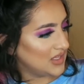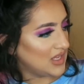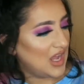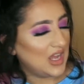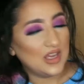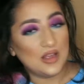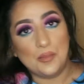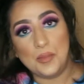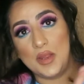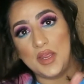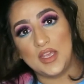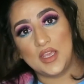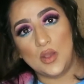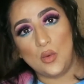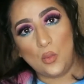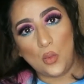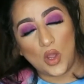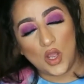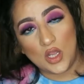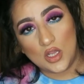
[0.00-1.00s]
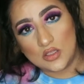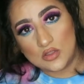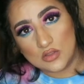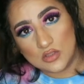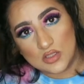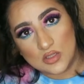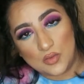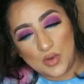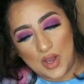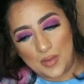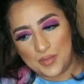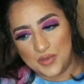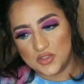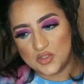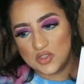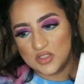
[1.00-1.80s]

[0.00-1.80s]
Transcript: I can make it work, so see what happens.